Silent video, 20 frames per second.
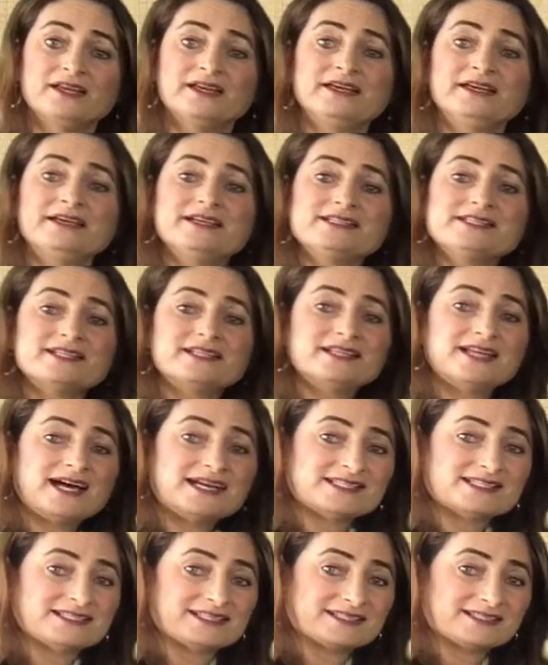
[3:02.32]
Here's the
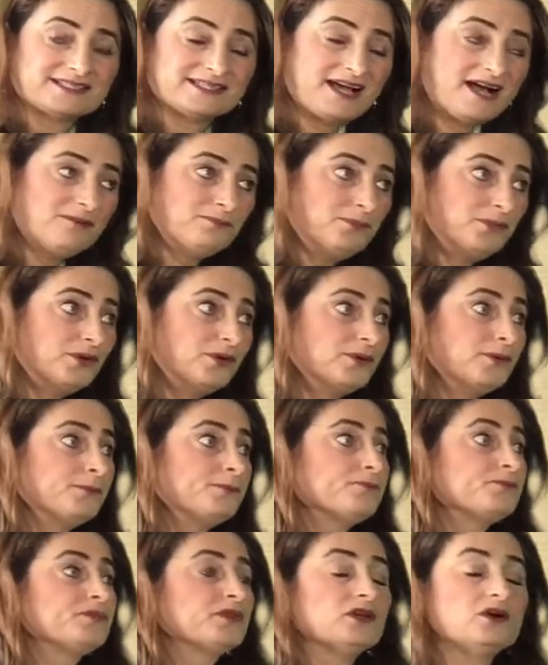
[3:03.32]
last example,
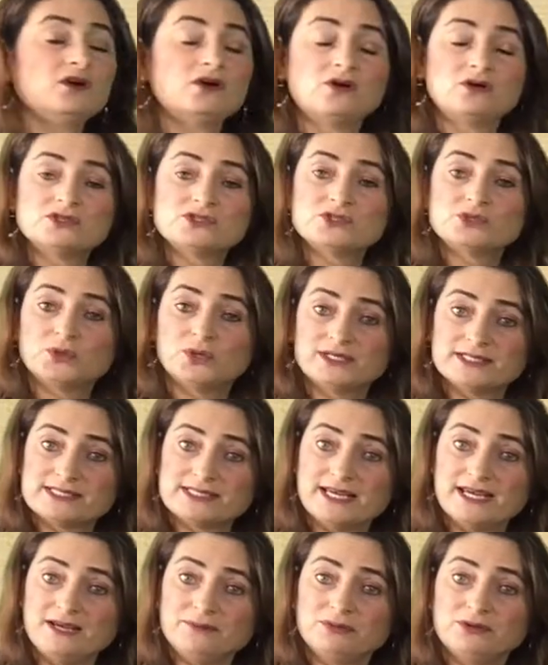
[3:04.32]
also a
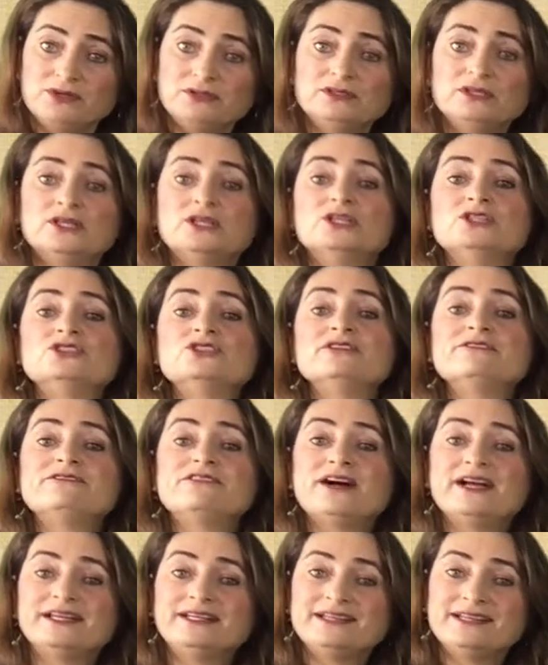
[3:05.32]
table to
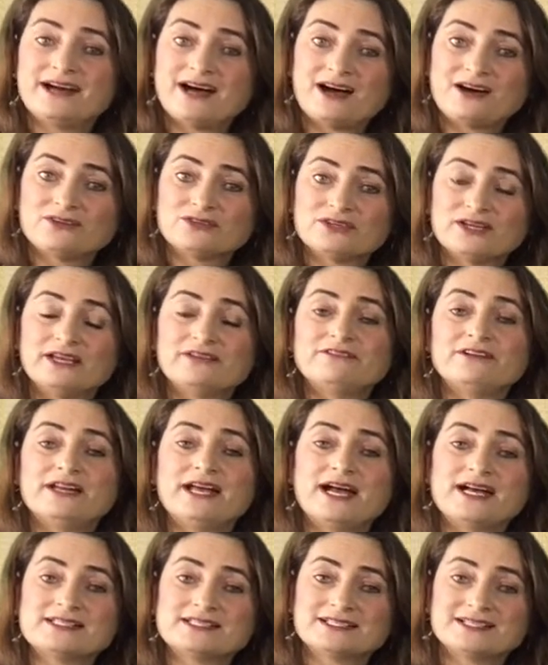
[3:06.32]
find out if it
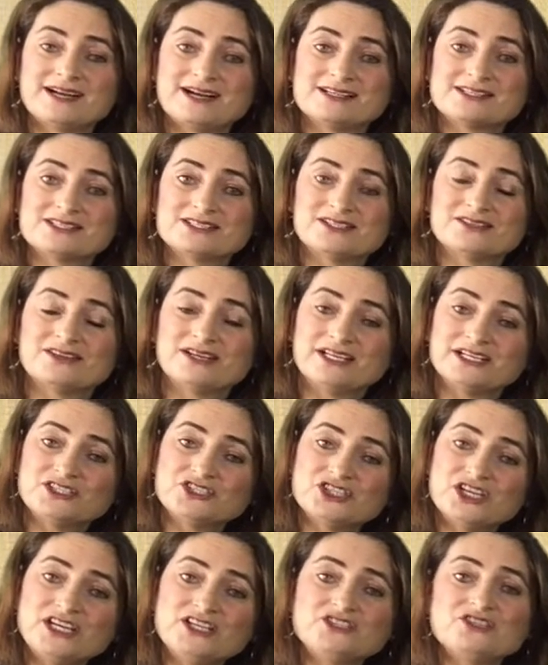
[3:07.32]
has a constant rate of
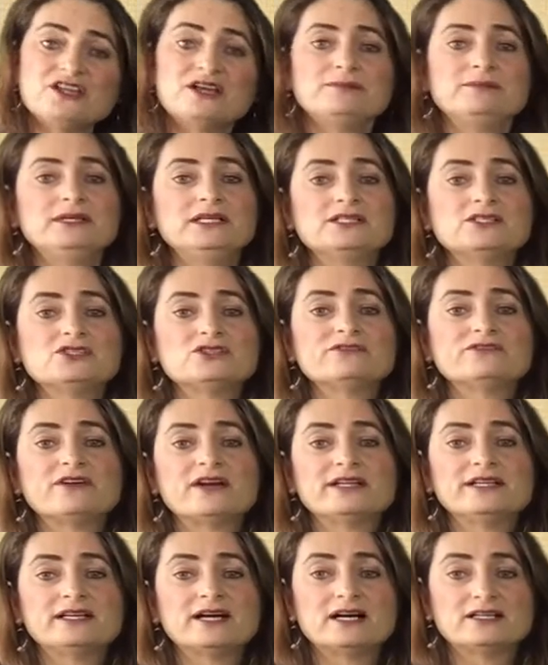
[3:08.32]
change. That means to
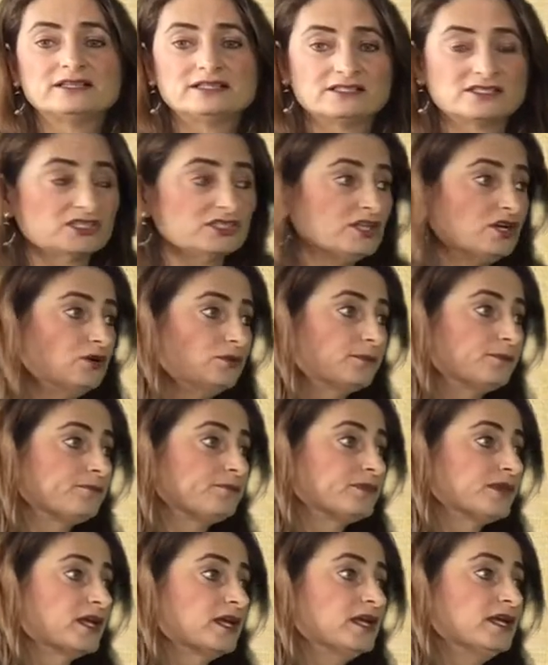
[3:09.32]
find out the slope
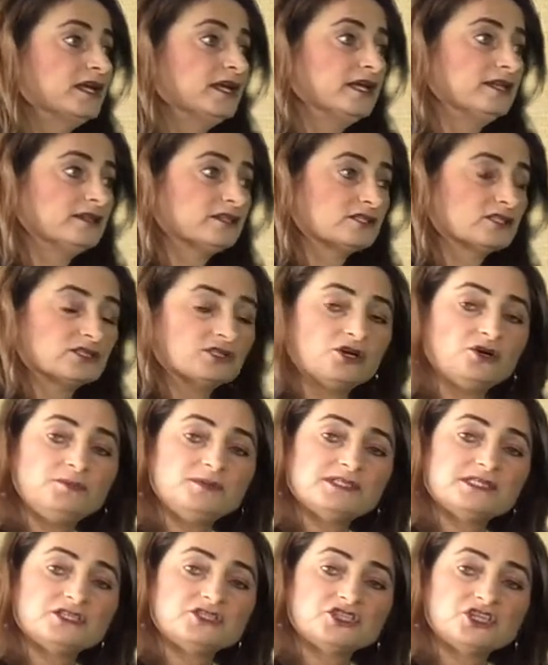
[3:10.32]
and the slope
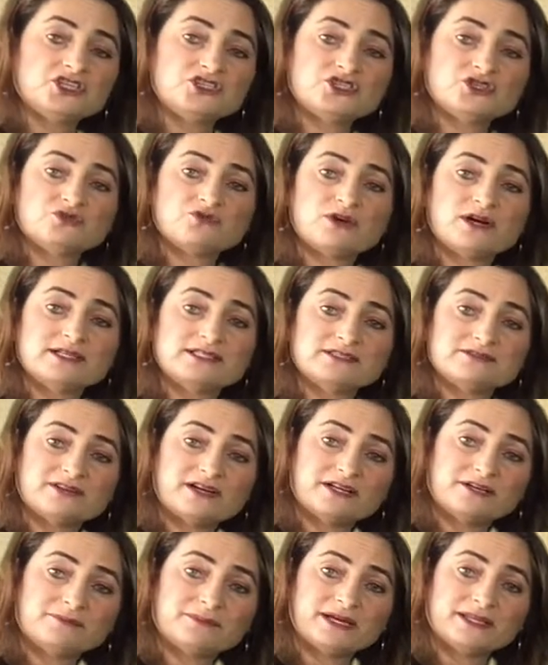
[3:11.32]
is the change in y
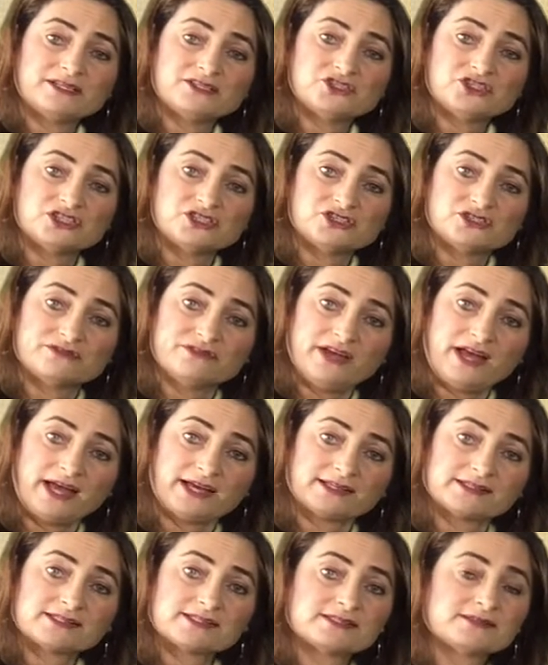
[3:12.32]
divided by the change of
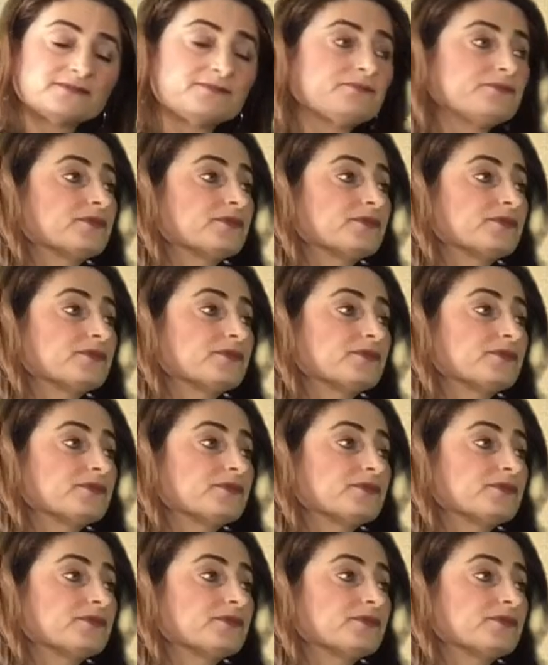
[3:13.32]
x.